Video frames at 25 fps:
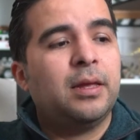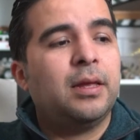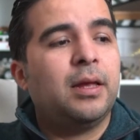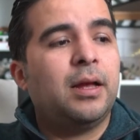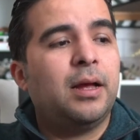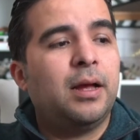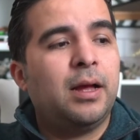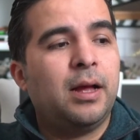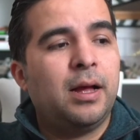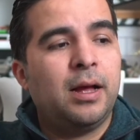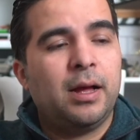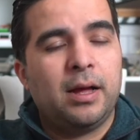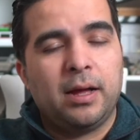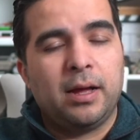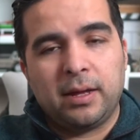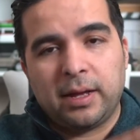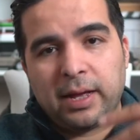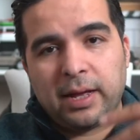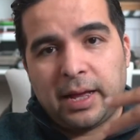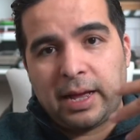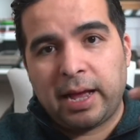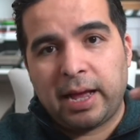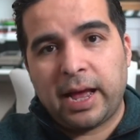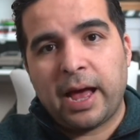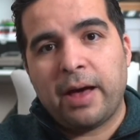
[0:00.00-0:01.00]

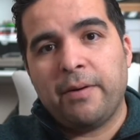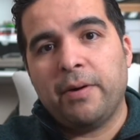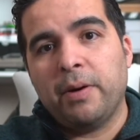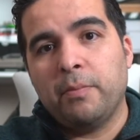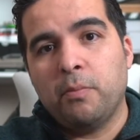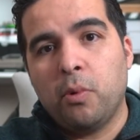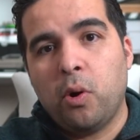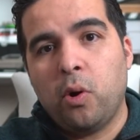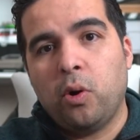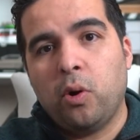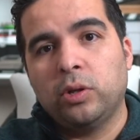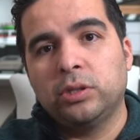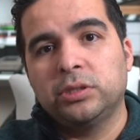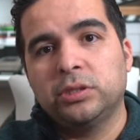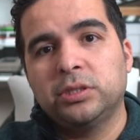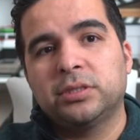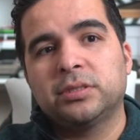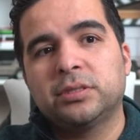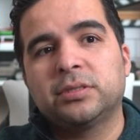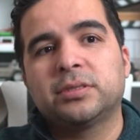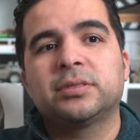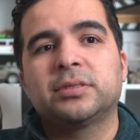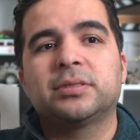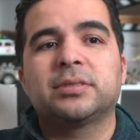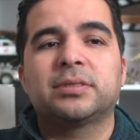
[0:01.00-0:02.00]
have a mold
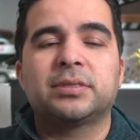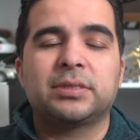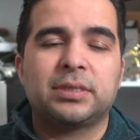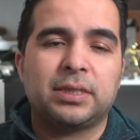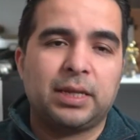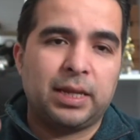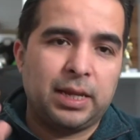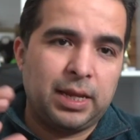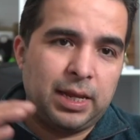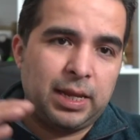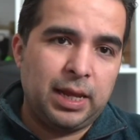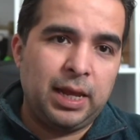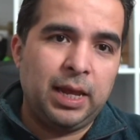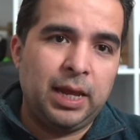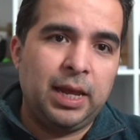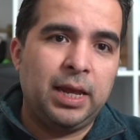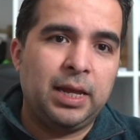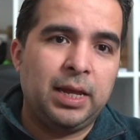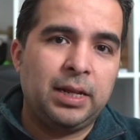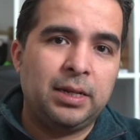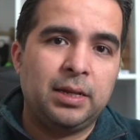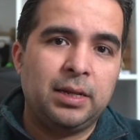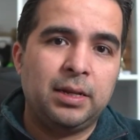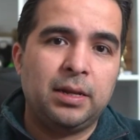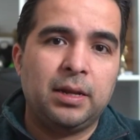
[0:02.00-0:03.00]

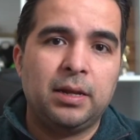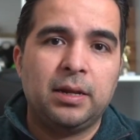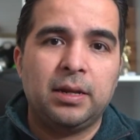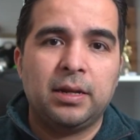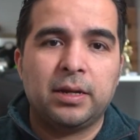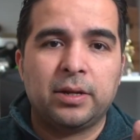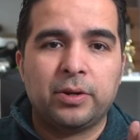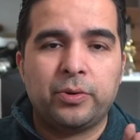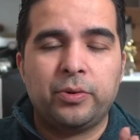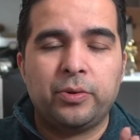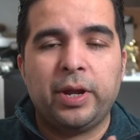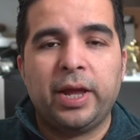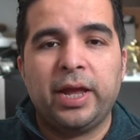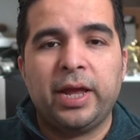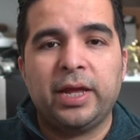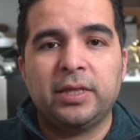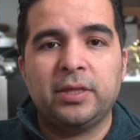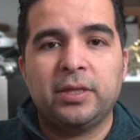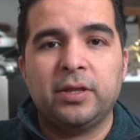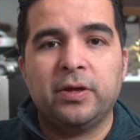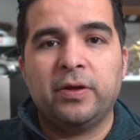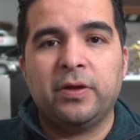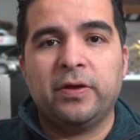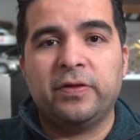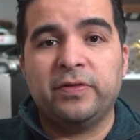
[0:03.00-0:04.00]
and create
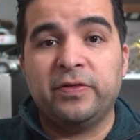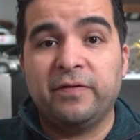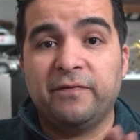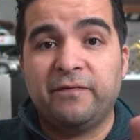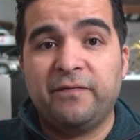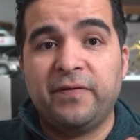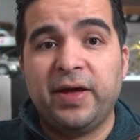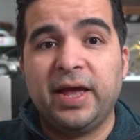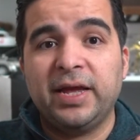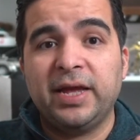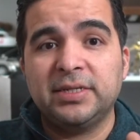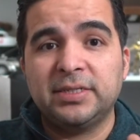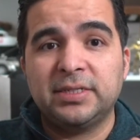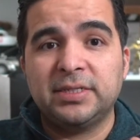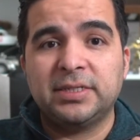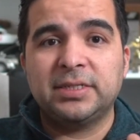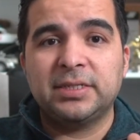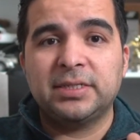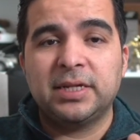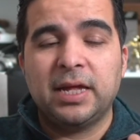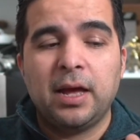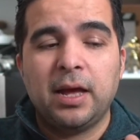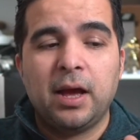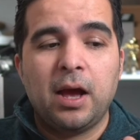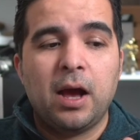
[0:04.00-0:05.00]
the face
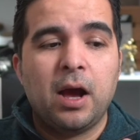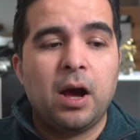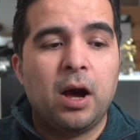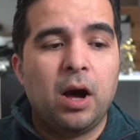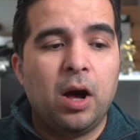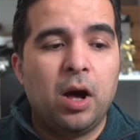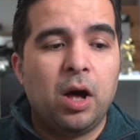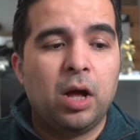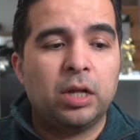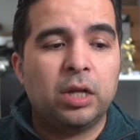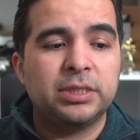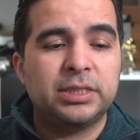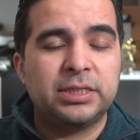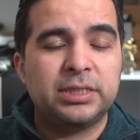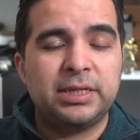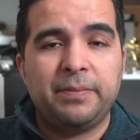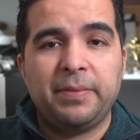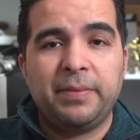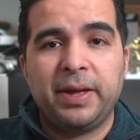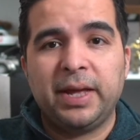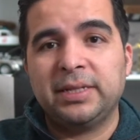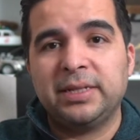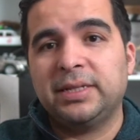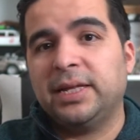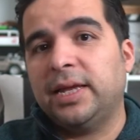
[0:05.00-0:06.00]
on
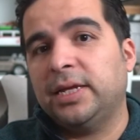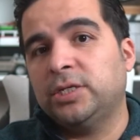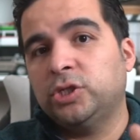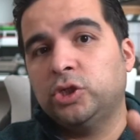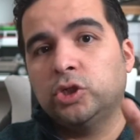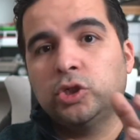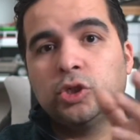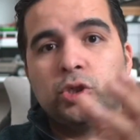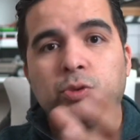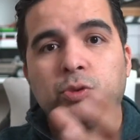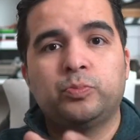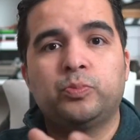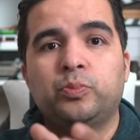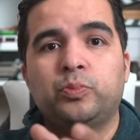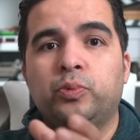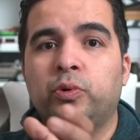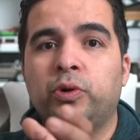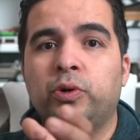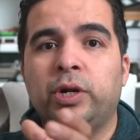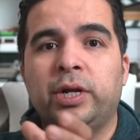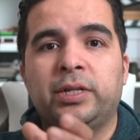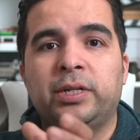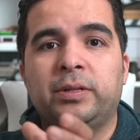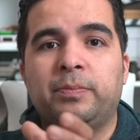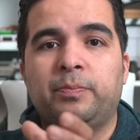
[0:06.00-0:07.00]
cement and just
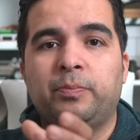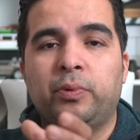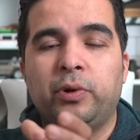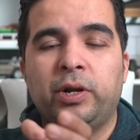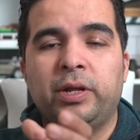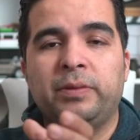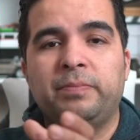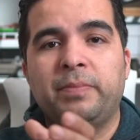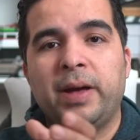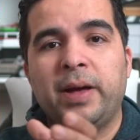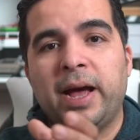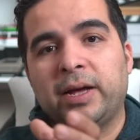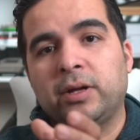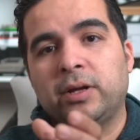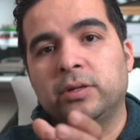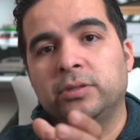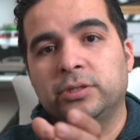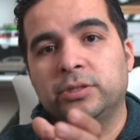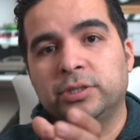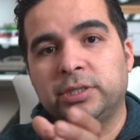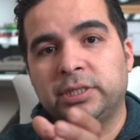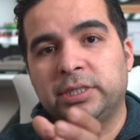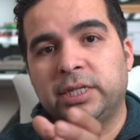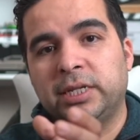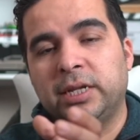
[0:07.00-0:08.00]
put it back on
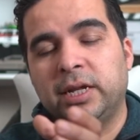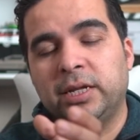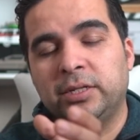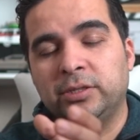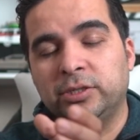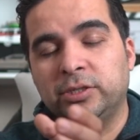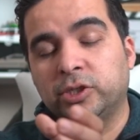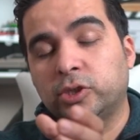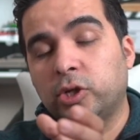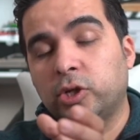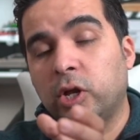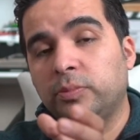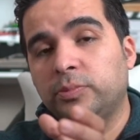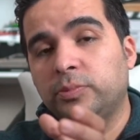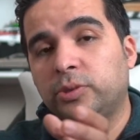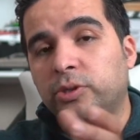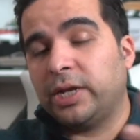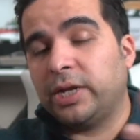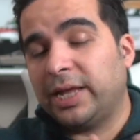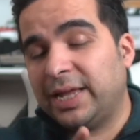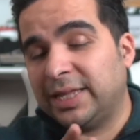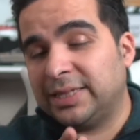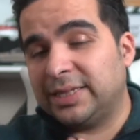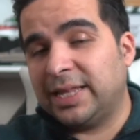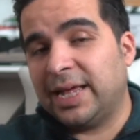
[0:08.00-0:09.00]
the
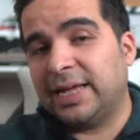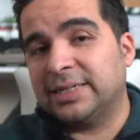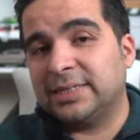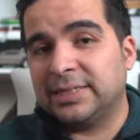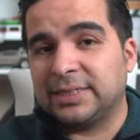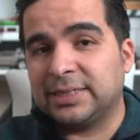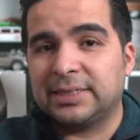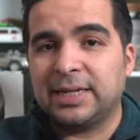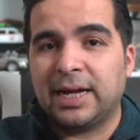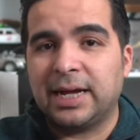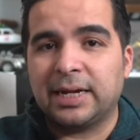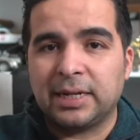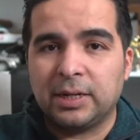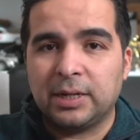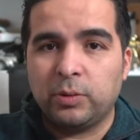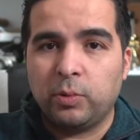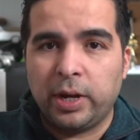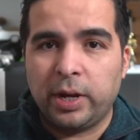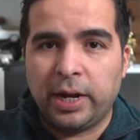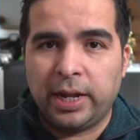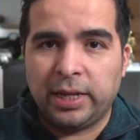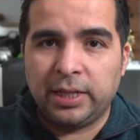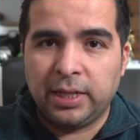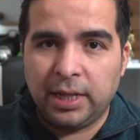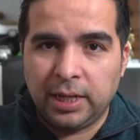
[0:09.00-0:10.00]
sculpture, and that's exactly
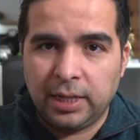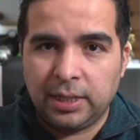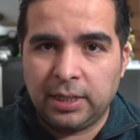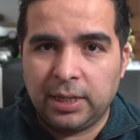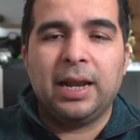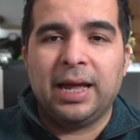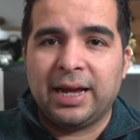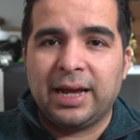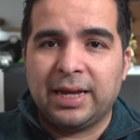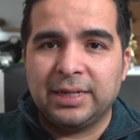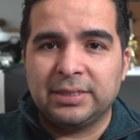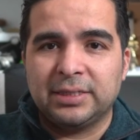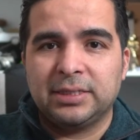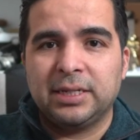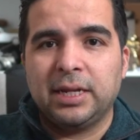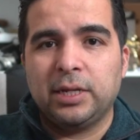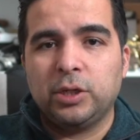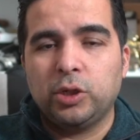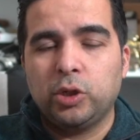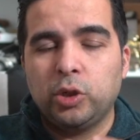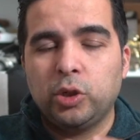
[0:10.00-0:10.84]
what I did. Like I said,